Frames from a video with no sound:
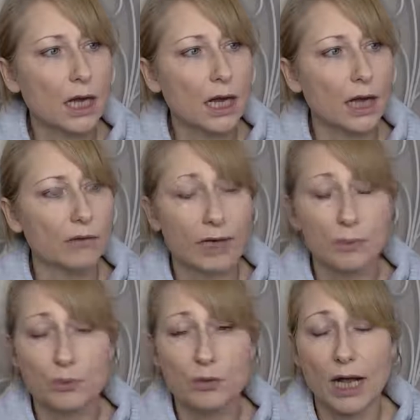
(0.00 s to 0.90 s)
I read
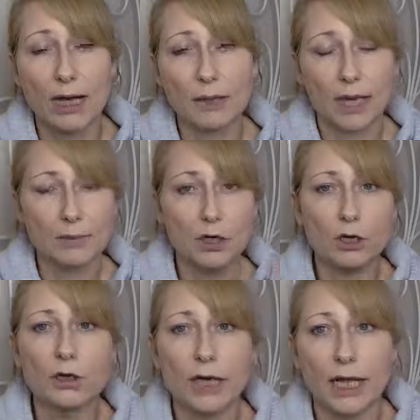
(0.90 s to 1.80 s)
book. I, I'm a
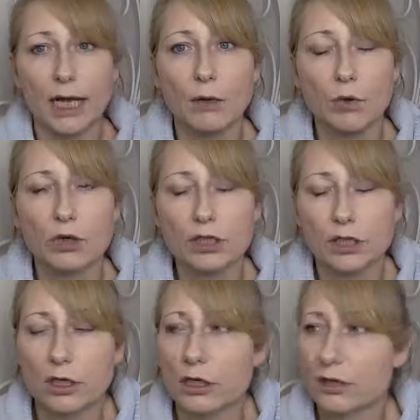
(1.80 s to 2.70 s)
learner. I want to
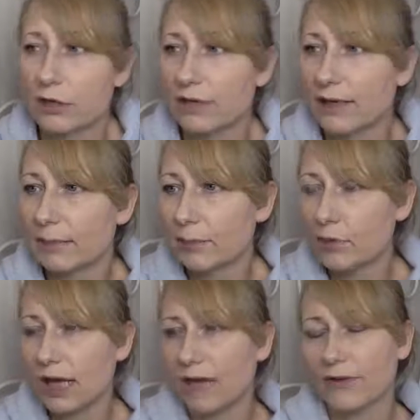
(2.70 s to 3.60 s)
learn, so I read
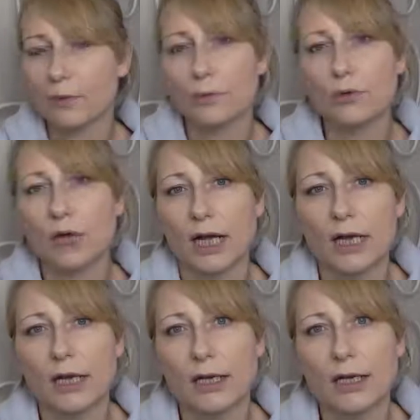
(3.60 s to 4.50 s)
book after book, and
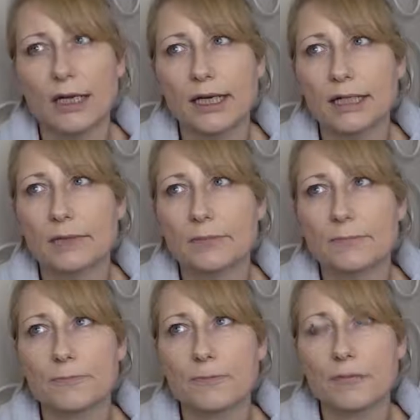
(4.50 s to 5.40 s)
I and I
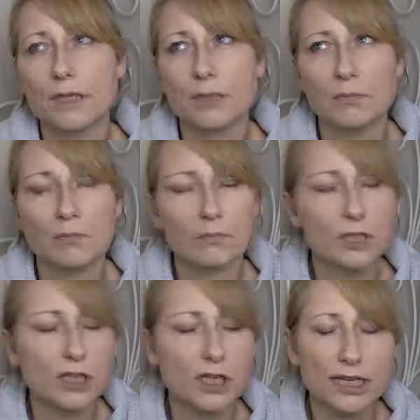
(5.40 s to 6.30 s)

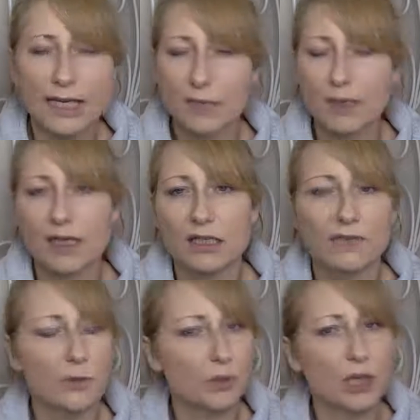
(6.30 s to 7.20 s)
certain aspects of
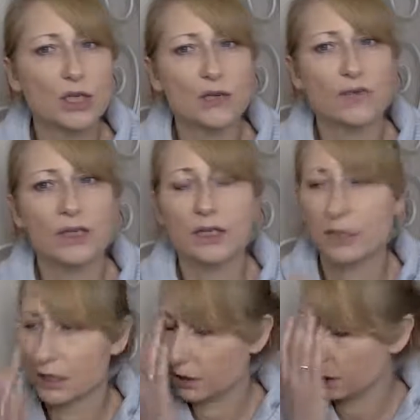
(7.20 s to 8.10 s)
depression fitted and
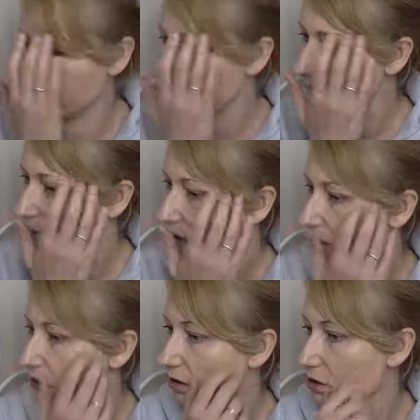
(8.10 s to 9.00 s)
certain
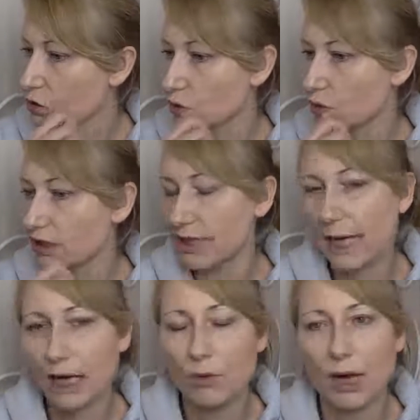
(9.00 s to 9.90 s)
aspects don't.
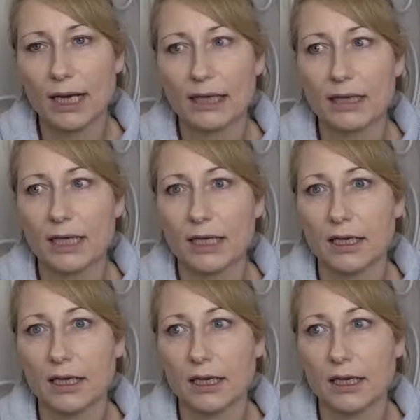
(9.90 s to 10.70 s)
Now I think